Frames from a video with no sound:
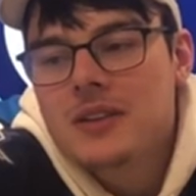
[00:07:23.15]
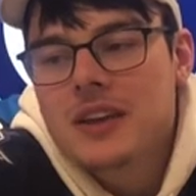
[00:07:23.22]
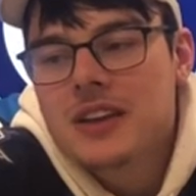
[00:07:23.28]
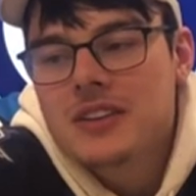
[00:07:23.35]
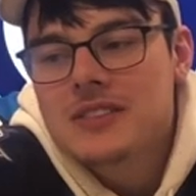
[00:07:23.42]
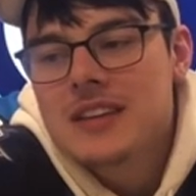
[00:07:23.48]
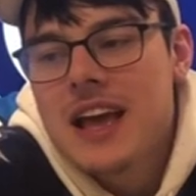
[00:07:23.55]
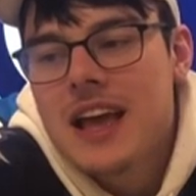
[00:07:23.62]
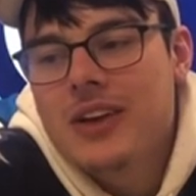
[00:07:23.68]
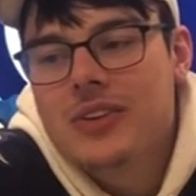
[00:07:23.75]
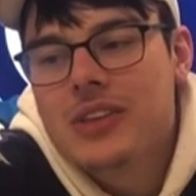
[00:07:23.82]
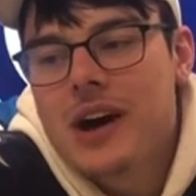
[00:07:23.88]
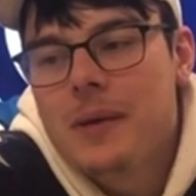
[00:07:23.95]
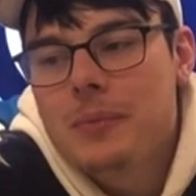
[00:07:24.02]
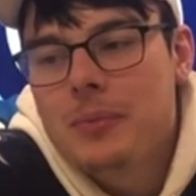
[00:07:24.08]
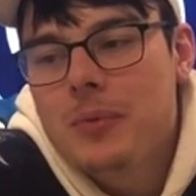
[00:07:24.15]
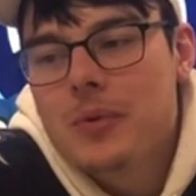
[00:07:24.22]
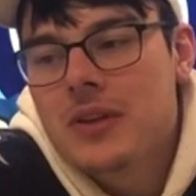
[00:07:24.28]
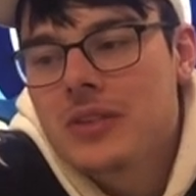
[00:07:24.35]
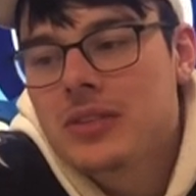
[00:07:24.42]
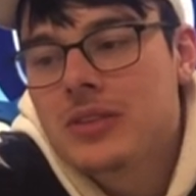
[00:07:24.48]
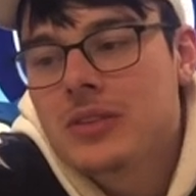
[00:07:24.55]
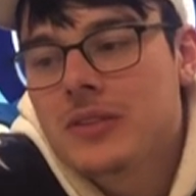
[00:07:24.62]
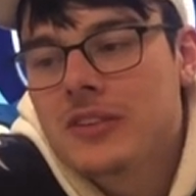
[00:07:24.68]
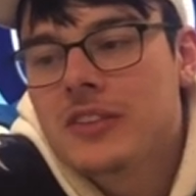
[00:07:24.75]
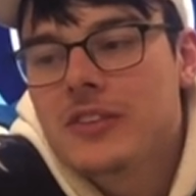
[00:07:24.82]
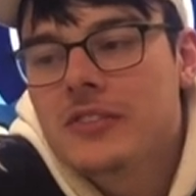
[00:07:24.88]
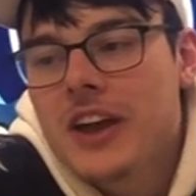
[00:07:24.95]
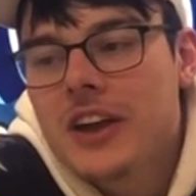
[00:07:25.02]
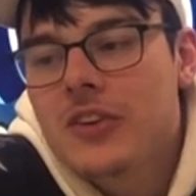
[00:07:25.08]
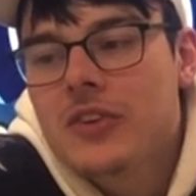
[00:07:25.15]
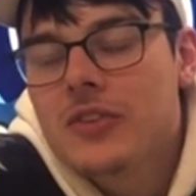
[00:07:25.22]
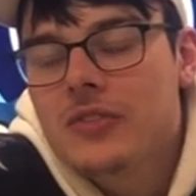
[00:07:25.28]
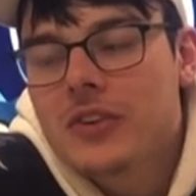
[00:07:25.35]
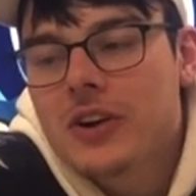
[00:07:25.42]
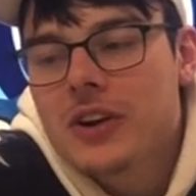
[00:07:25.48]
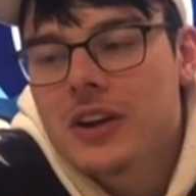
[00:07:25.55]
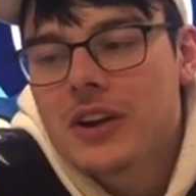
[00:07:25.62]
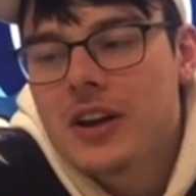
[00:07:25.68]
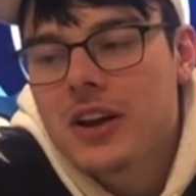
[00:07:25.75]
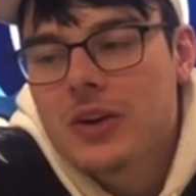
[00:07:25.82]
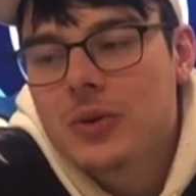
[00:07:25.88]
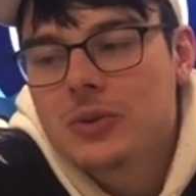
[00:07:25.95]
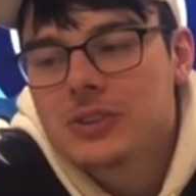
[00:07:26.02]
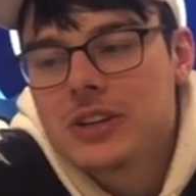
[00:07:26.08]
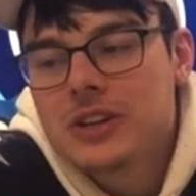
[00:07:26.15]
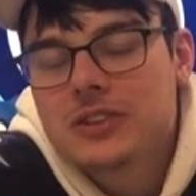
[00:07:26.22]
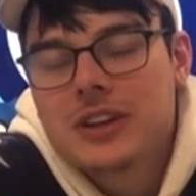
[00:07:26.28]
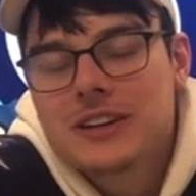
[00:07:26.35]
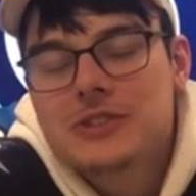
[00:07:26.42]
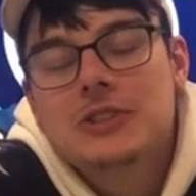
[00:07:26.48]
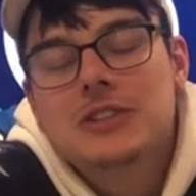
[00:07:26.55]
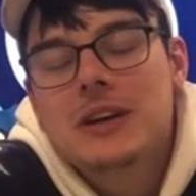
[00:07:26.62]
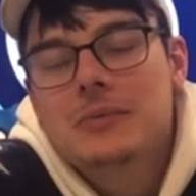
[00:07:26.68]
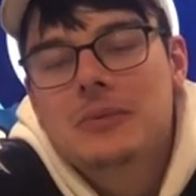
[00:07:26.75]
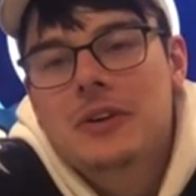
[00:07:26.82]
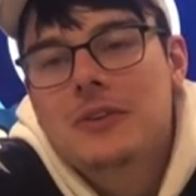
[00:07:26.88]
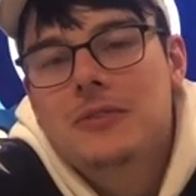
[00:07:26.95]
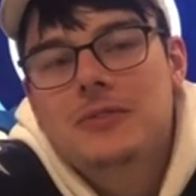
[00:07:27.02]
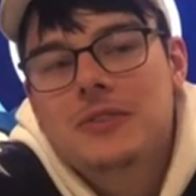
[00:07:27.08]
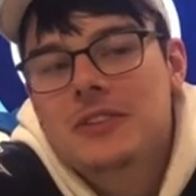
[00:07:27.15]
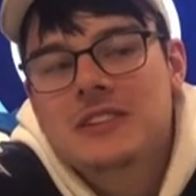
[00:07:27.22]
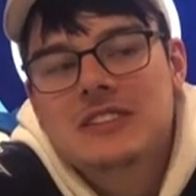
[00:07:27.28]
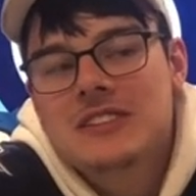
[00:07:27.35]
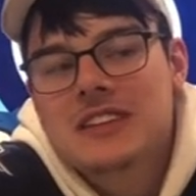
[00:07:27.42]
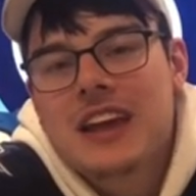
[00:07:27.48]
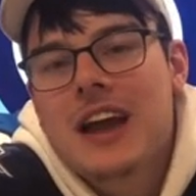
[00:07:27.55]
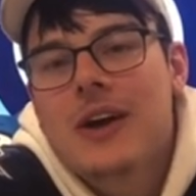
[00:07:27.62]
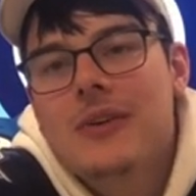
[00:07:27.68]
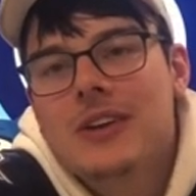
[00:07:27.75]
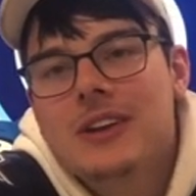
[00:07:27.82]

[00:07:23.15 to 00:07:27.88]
like tangled up with the Vancouver Canuck goaltender Thatcher Demko for this to count.